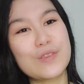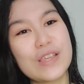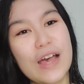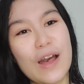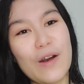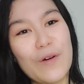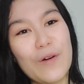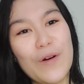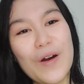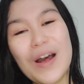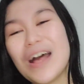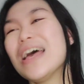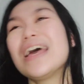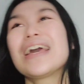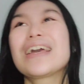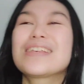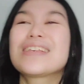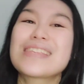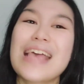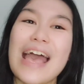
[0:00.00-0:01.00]
ako.
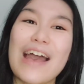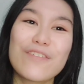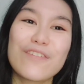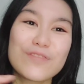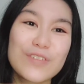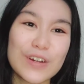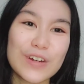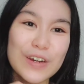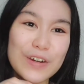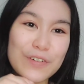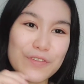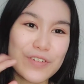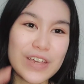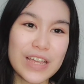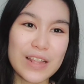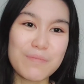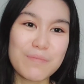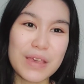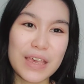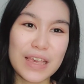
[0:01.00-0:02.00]
Because after
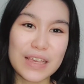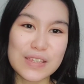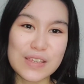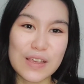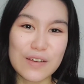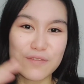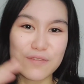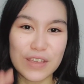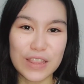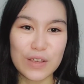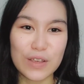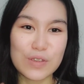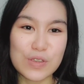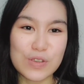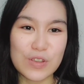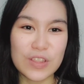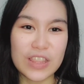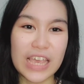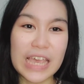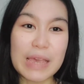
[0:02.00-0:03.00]
filming some videos
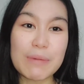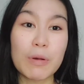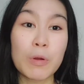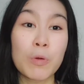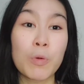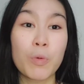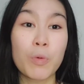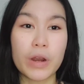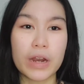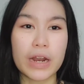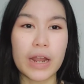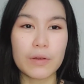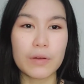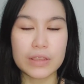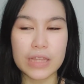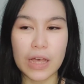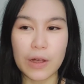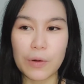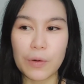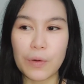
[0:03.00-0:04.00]
today, mag-workout
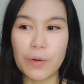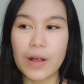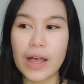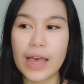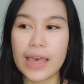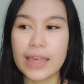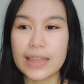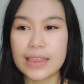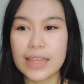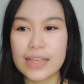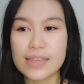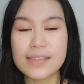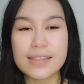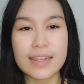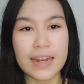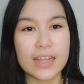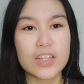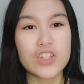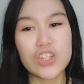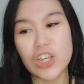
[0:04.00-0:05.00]
ako. Kahit na
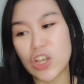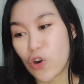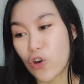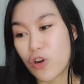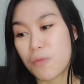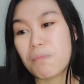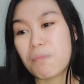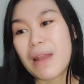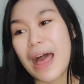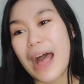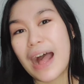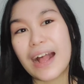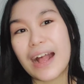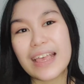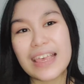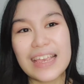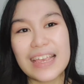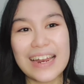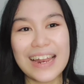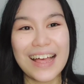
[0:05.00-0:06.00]
stretching or
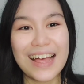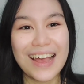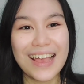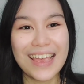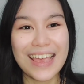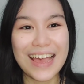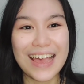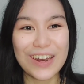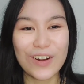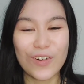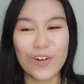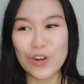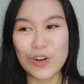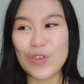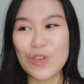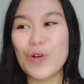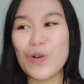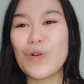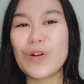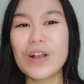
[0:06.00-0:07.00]
planking lang yan, or
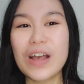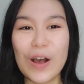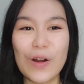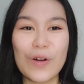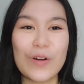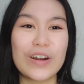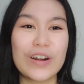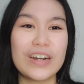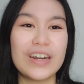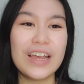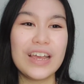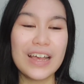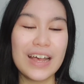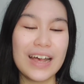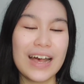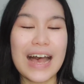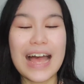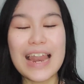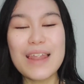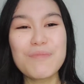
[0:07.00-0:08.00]
yoga, or
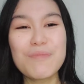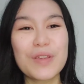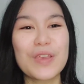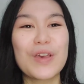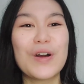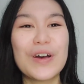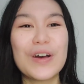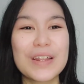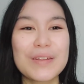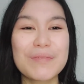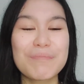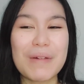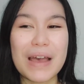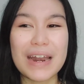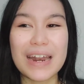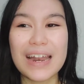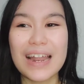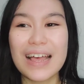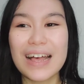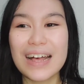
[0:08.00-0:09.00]
alam mo yun,
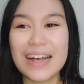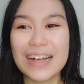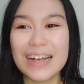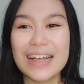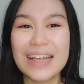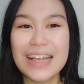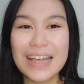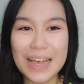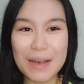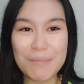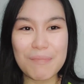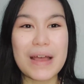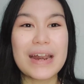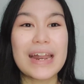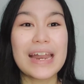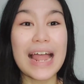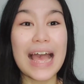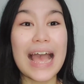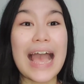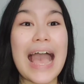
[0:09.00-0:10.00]
para
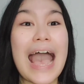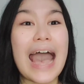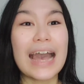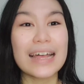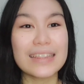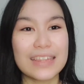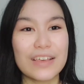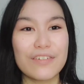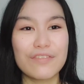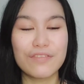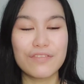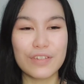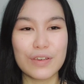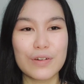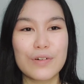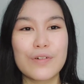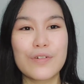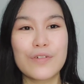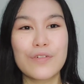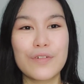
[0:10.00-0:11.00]
lang active
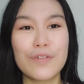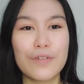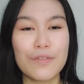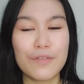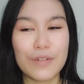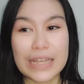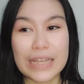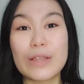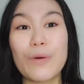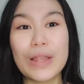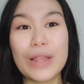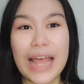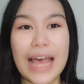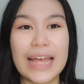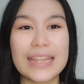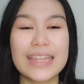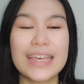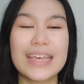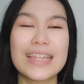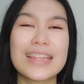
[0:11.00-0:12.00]
yung katawan
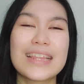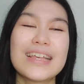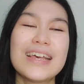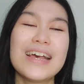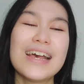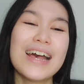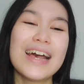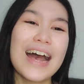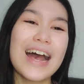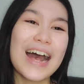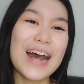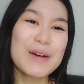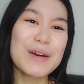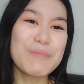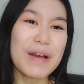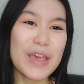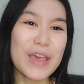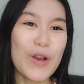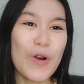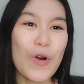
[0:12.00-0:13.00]
natin.
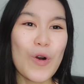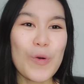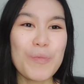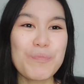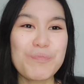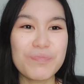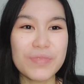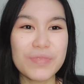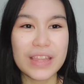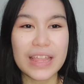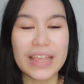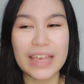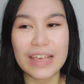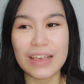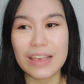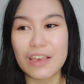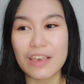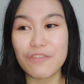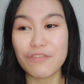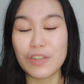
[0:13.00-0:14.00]
I hope
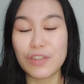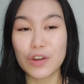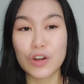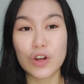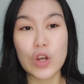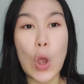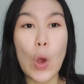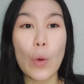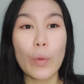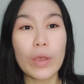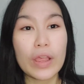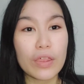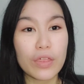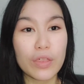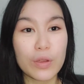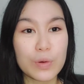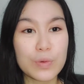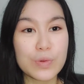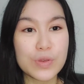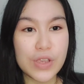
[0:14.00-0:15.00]
if you're going
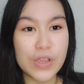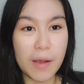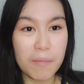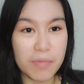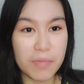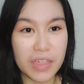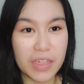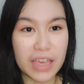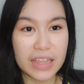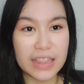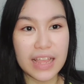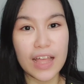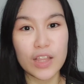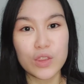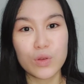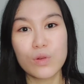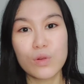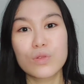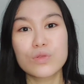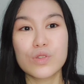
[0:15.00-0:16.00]
through something,
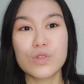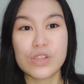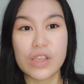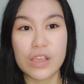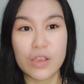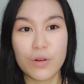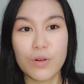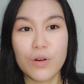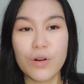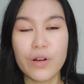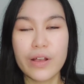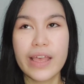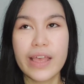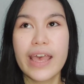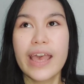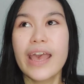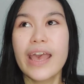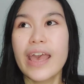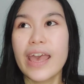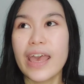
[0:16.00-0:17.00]
nakatulong po sa'yo.
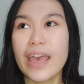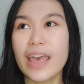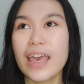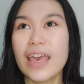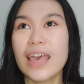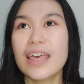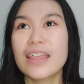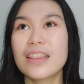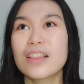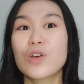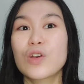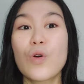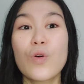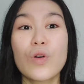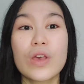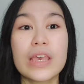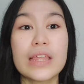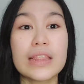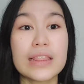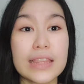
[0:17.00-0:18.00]
And kung
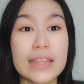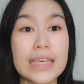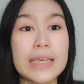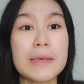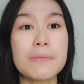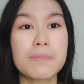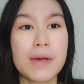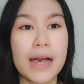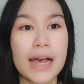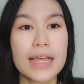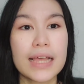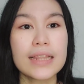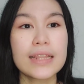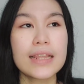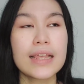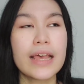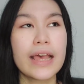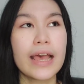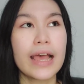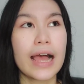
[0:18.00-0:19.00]
hindi man,
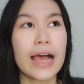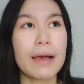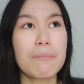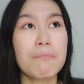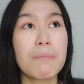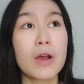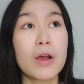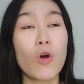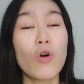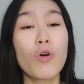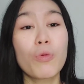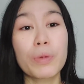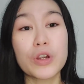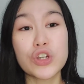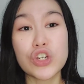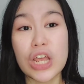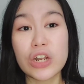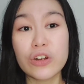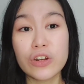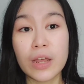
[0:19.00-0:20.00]
kung
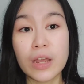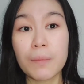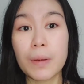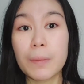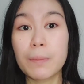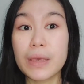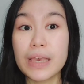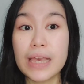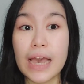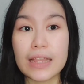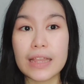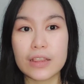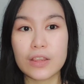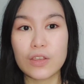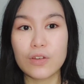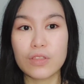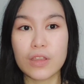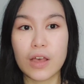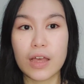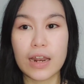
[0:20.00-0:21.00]
masyado nang mabigat
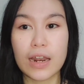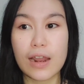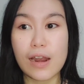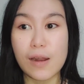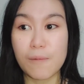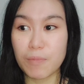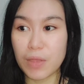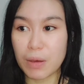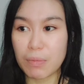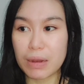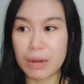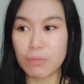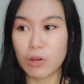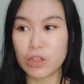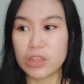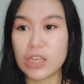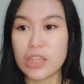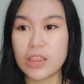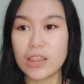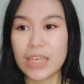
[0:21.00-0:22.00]
yung nararamdaman mo at
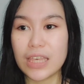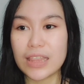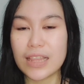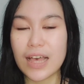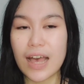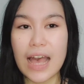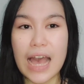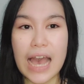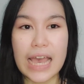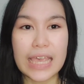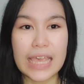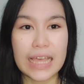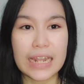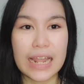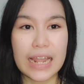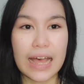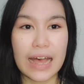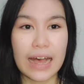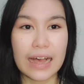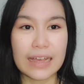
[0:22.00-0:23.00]
hindi na kaya
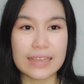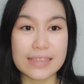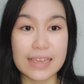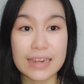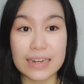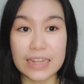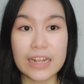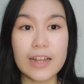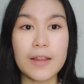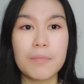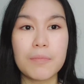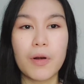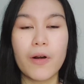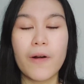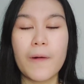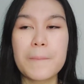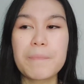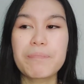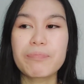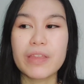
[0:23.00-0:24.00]
ng sarili mo,
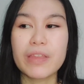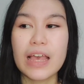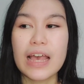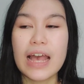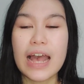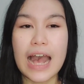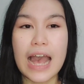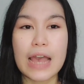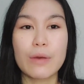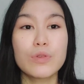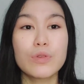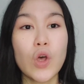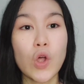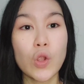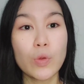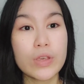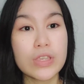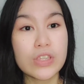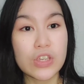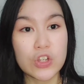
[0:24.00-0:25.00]
I would
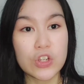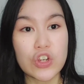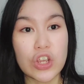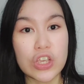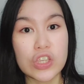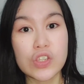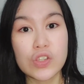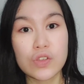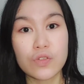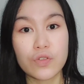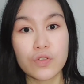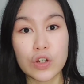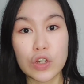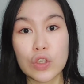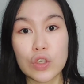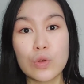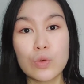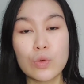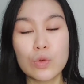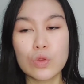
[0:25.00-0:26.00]
always suggest for
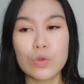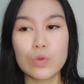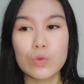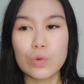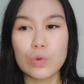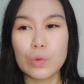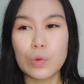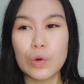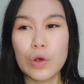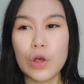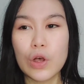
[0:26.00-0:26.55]
you to